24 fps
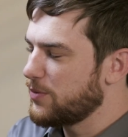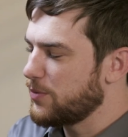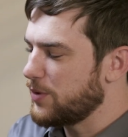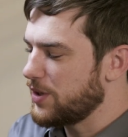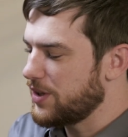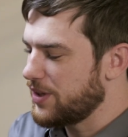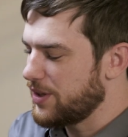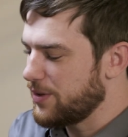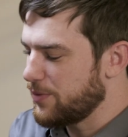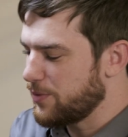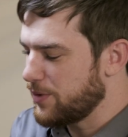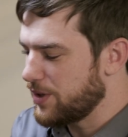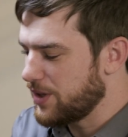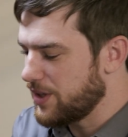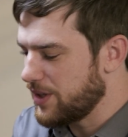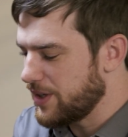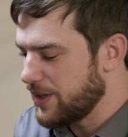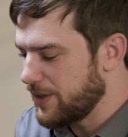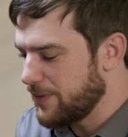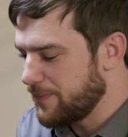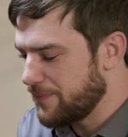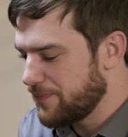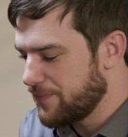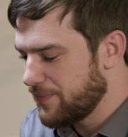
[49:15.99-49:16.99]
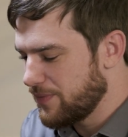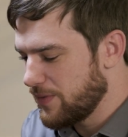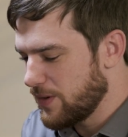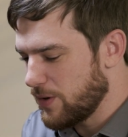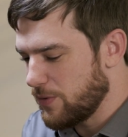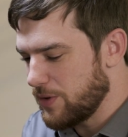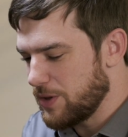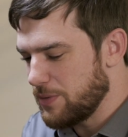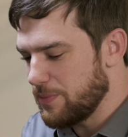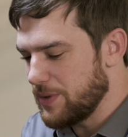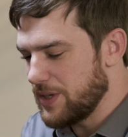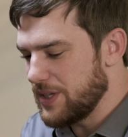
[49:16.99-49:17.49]
With
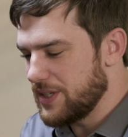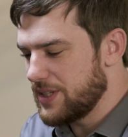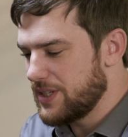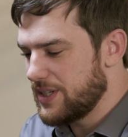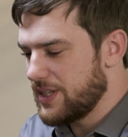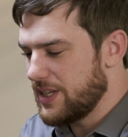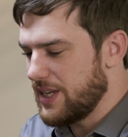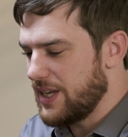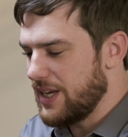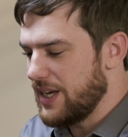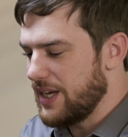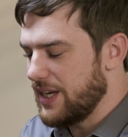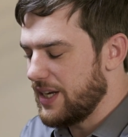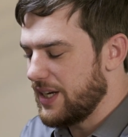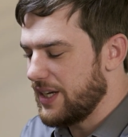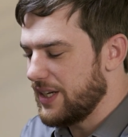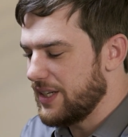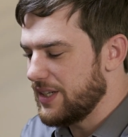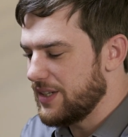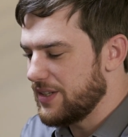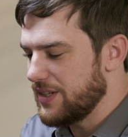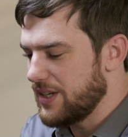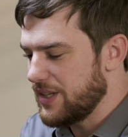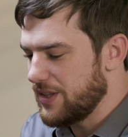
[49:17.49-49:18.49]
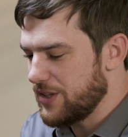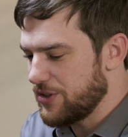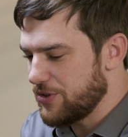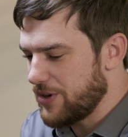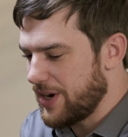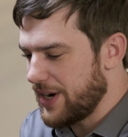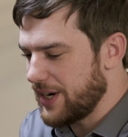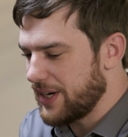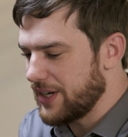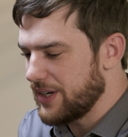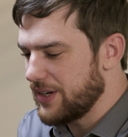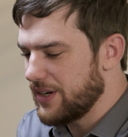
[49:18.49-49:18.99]
the beast and the
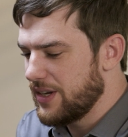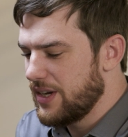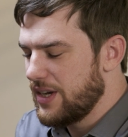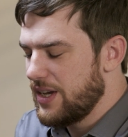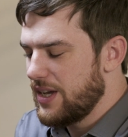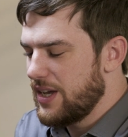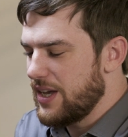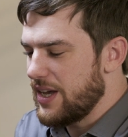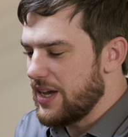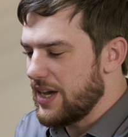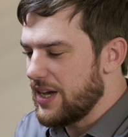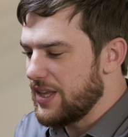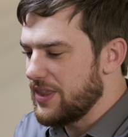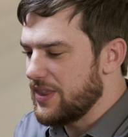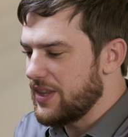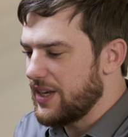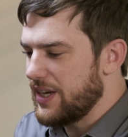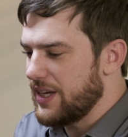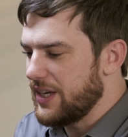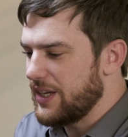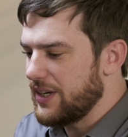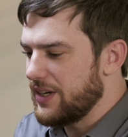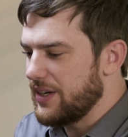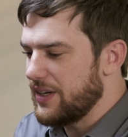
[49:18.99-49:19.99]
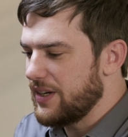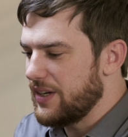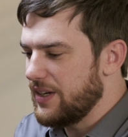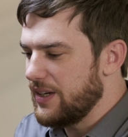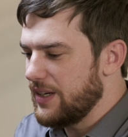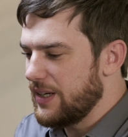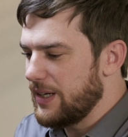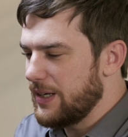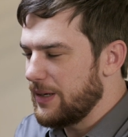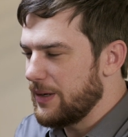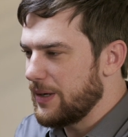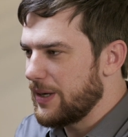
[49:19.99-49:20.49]
dragon, and then
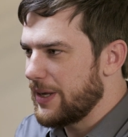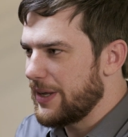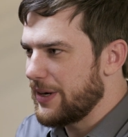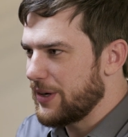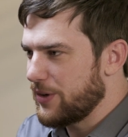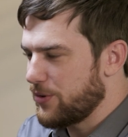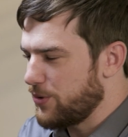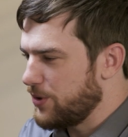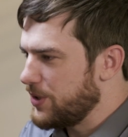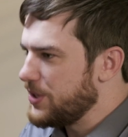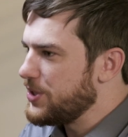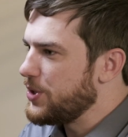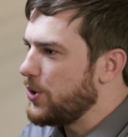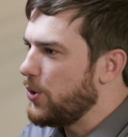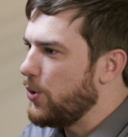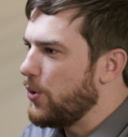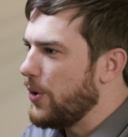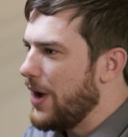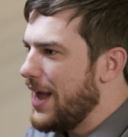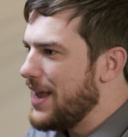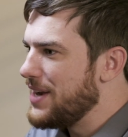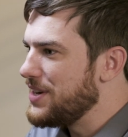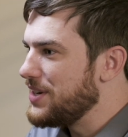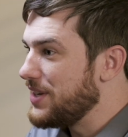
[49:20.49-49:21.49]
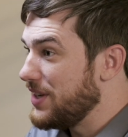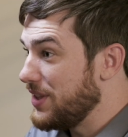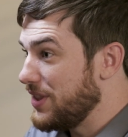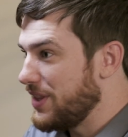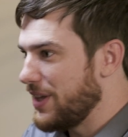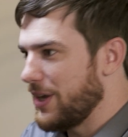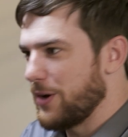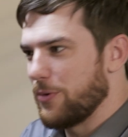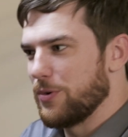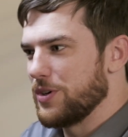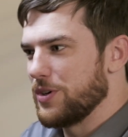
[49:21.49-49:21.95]
and of course the whole ending thing,